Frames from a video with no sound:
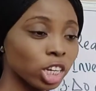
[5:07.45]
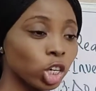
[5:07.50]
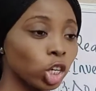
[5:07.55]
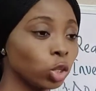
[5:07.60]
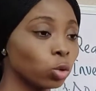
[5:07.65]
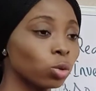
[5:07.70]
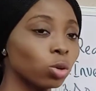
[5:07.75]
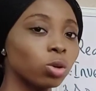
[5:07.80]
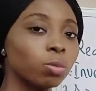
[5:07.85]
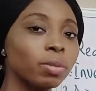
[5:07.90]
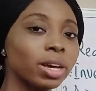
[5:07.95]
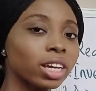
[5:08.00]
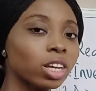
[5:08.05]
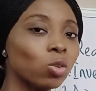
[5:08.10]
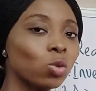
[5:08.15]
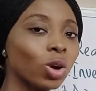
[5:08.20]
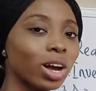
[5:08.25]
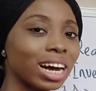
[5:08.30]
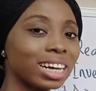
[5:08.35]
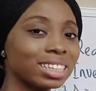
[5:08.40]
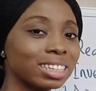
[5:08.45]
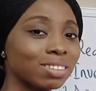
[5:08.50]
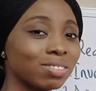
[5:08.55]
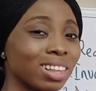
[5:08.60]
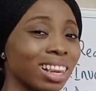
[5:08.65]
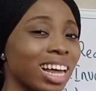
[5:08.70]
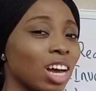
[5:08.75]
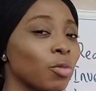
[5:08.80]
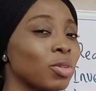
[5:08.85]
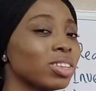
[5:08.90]
It will make it look as if the
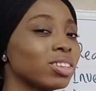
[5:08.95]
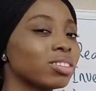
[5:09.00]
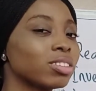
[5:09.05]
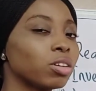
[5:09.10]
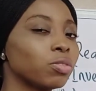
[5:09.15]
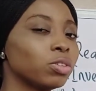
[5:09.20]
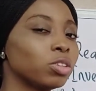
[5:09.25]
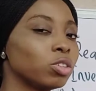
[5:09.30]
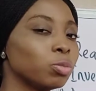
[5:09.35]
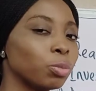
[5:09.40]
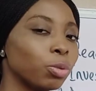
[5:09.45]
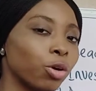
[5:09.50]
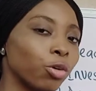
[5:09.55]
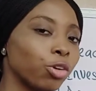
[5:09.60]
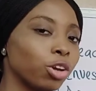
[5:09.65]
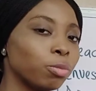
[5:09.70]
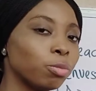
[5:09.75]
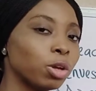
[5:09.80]
language itself is boring.